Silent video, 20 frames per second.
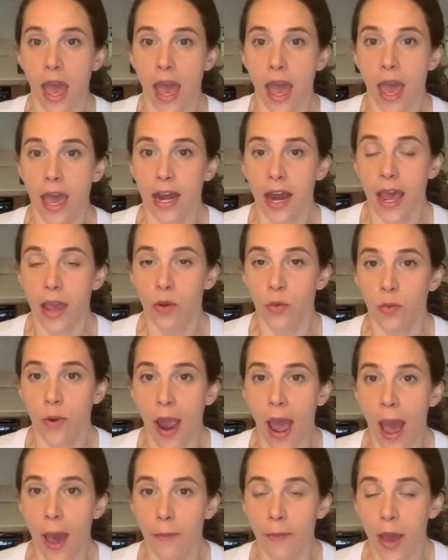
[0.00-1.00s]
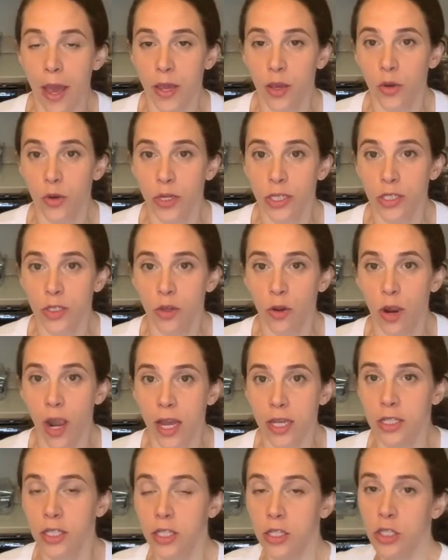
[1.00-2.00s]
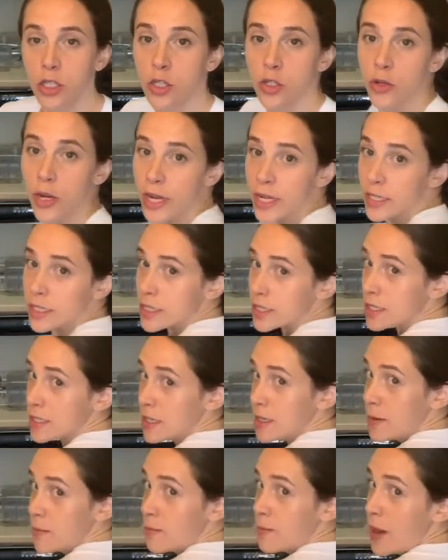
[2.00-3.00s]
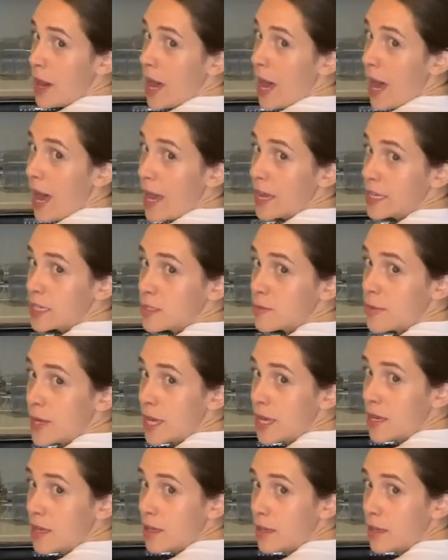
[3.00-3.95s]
and I crisscross the strings behind me,